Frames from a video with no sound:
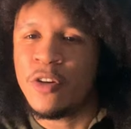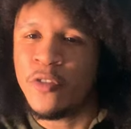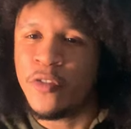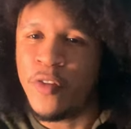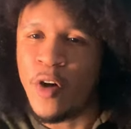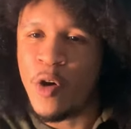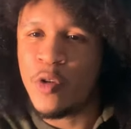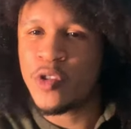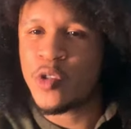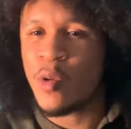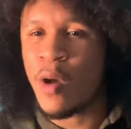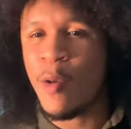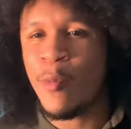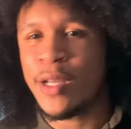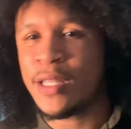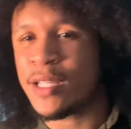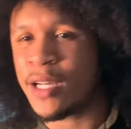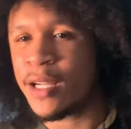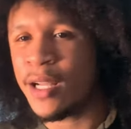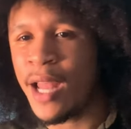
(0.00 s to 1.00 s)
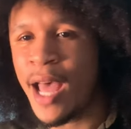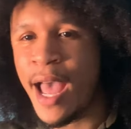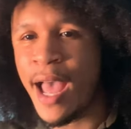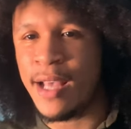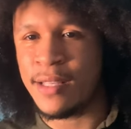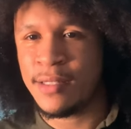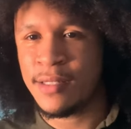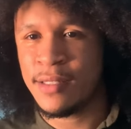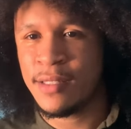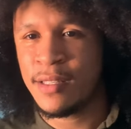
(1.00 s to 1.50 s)
your phone, so I went to
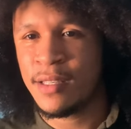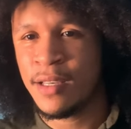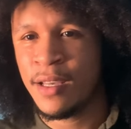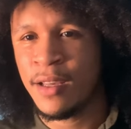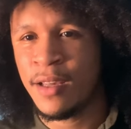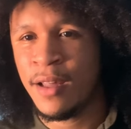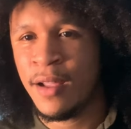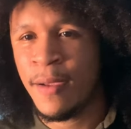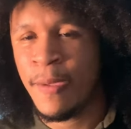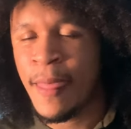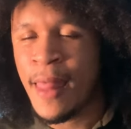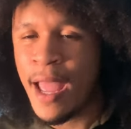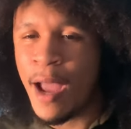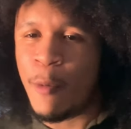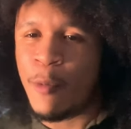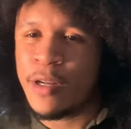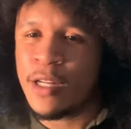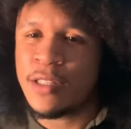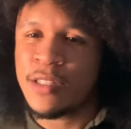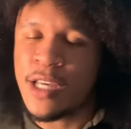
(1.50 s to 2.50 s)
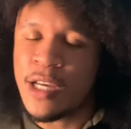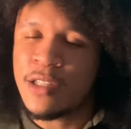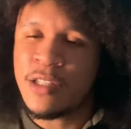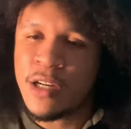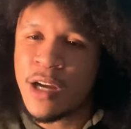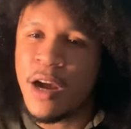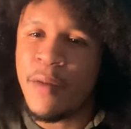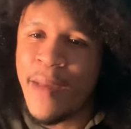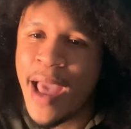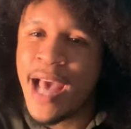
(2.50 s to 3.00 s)
class. And when the teacher
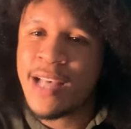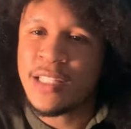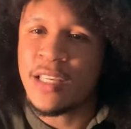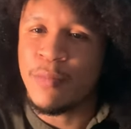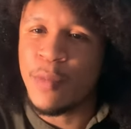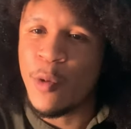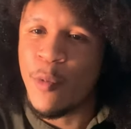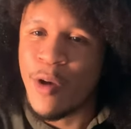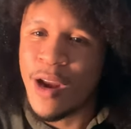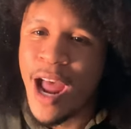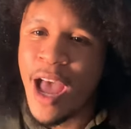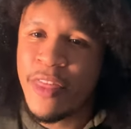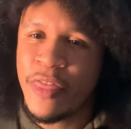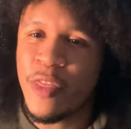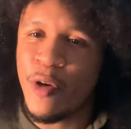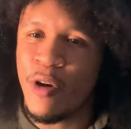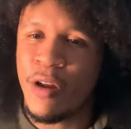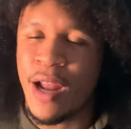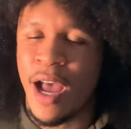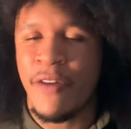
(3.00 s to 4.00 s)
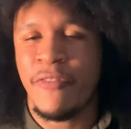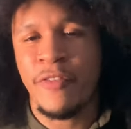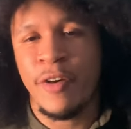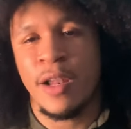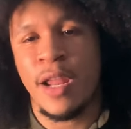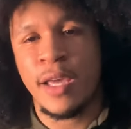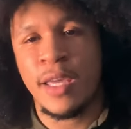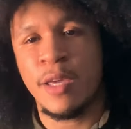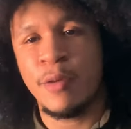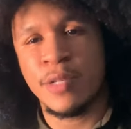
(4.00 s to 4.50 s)
come asking me what I thought, I
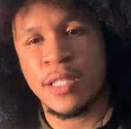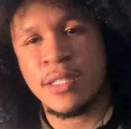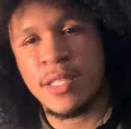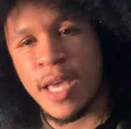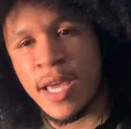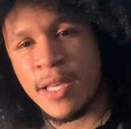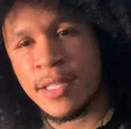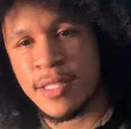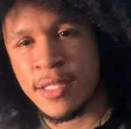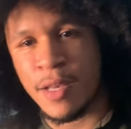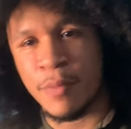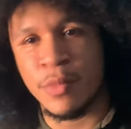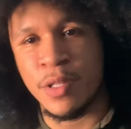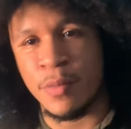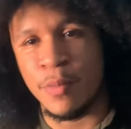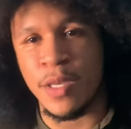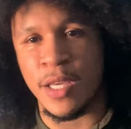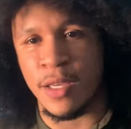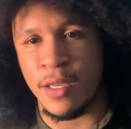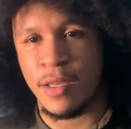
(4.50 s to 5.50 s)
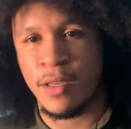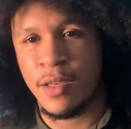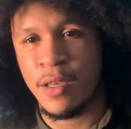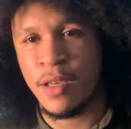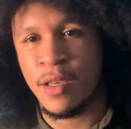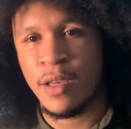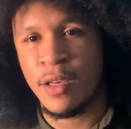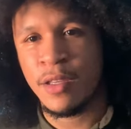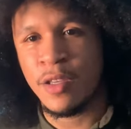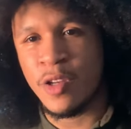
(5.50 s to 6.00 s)
felt like he was saying something to me.
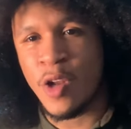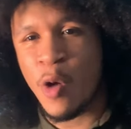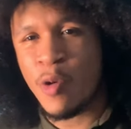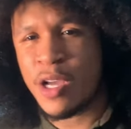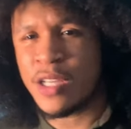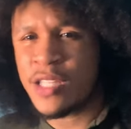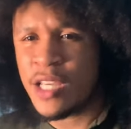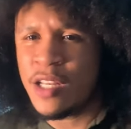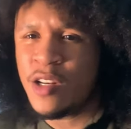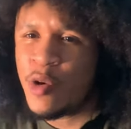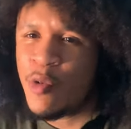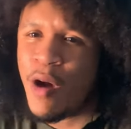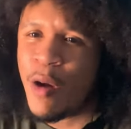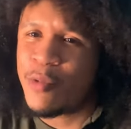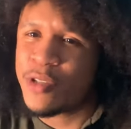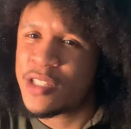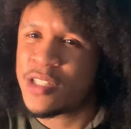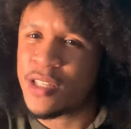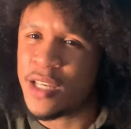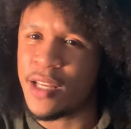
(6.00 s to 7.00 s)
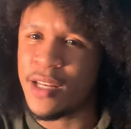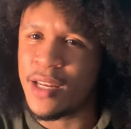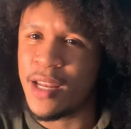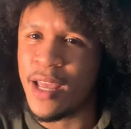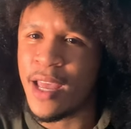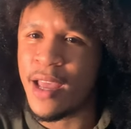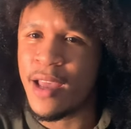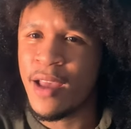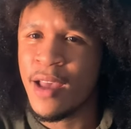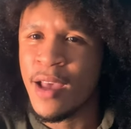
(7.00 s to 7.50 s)
You know, because he knew I was sitting
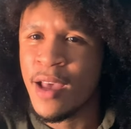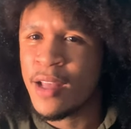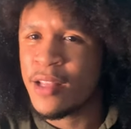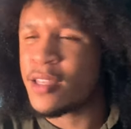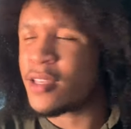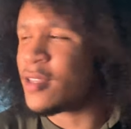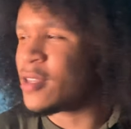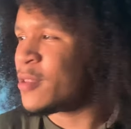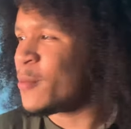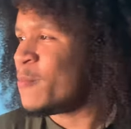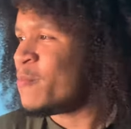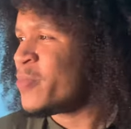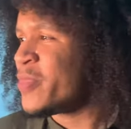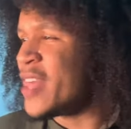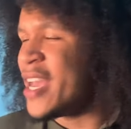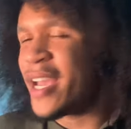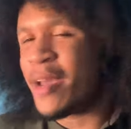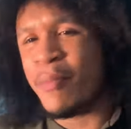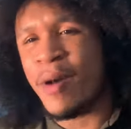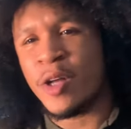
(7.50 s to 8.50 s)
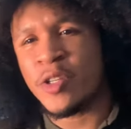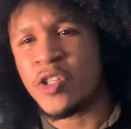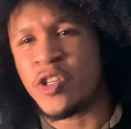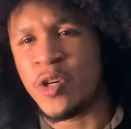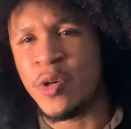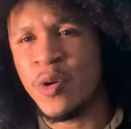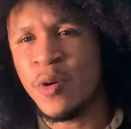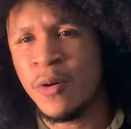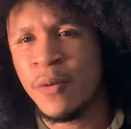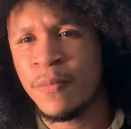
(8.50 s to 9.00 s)
there th thinking about
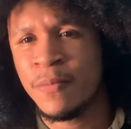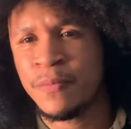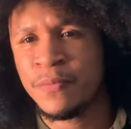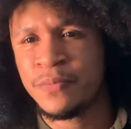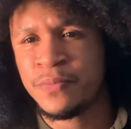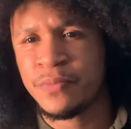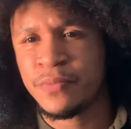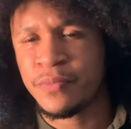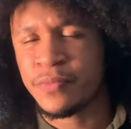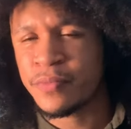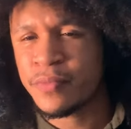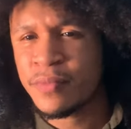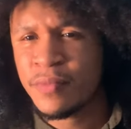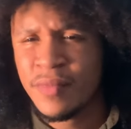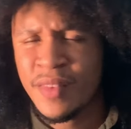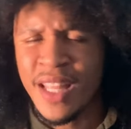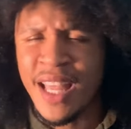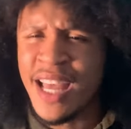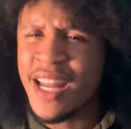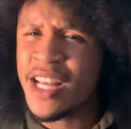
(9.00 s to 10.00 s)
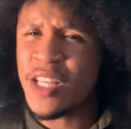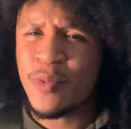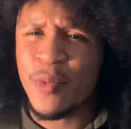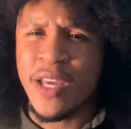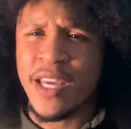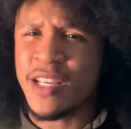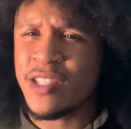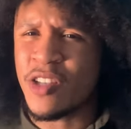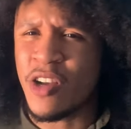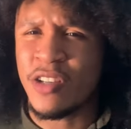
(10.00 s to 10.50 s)
you. And that's
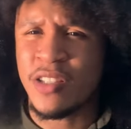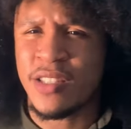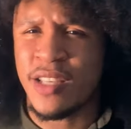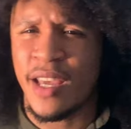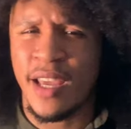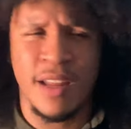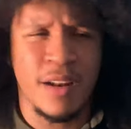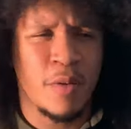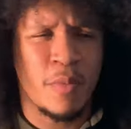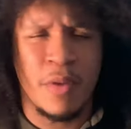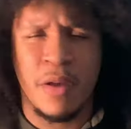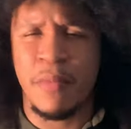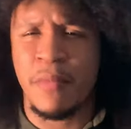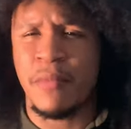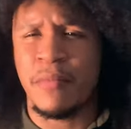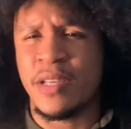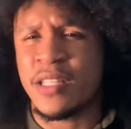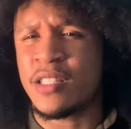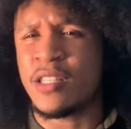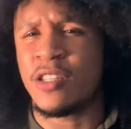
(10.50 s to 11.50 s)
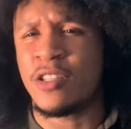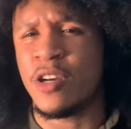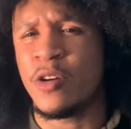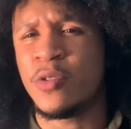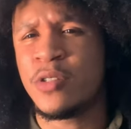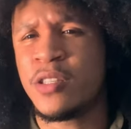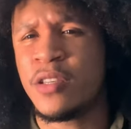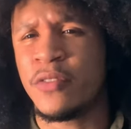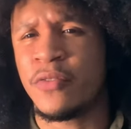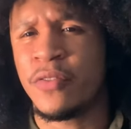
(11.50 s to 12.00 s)
when he starts saying, oh, Mr.
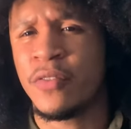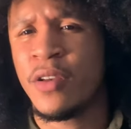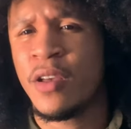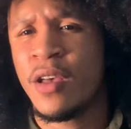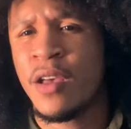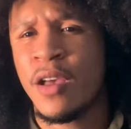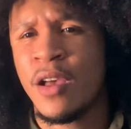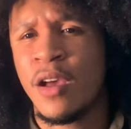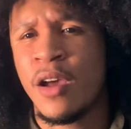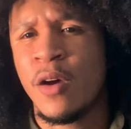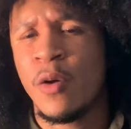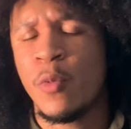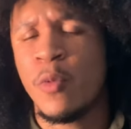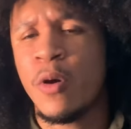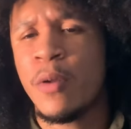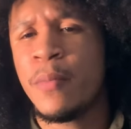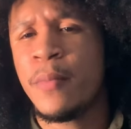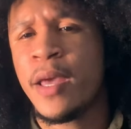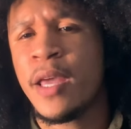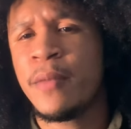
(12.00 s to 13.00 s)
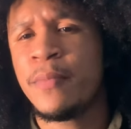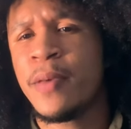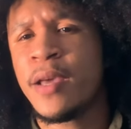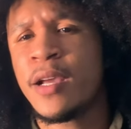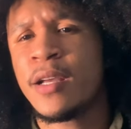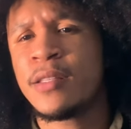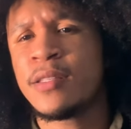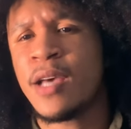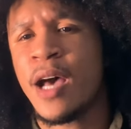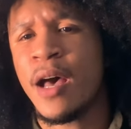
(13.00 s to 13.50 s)
Joseph, what made
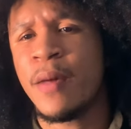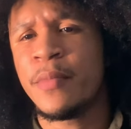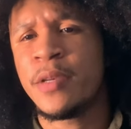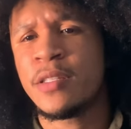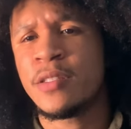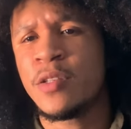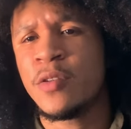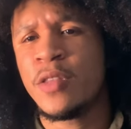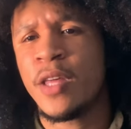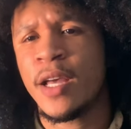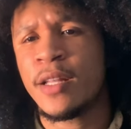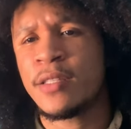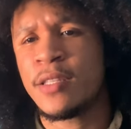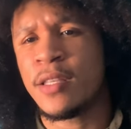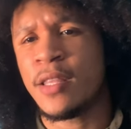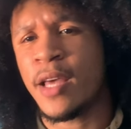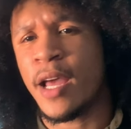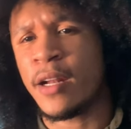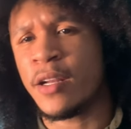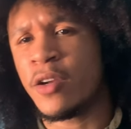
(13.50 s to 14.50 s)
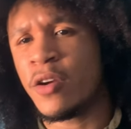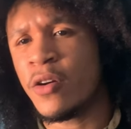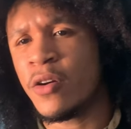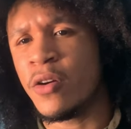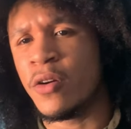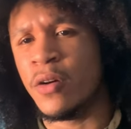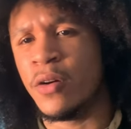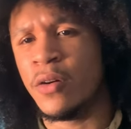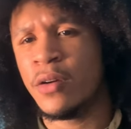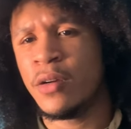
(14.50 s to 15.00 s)
Bigger Thomas do that to that
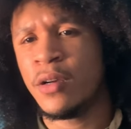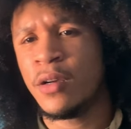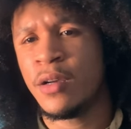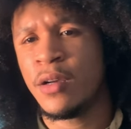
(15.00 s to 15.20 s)
girl?